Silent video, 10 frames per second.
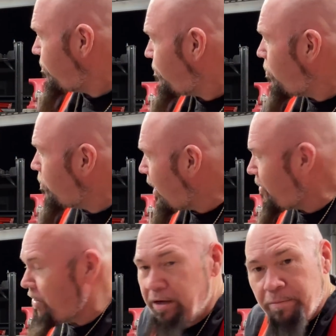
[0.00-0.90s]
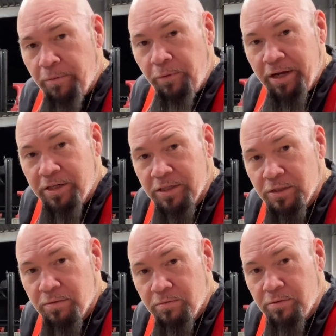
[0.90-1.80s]
forward. I think maybe we could
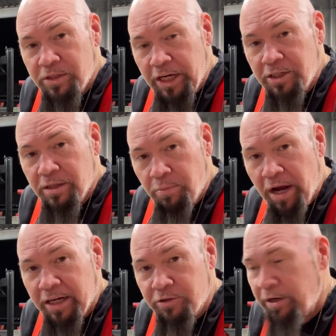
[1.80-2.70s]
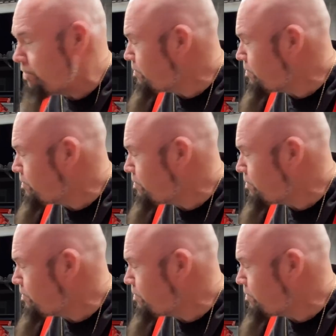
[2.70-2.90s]
just change the bracketry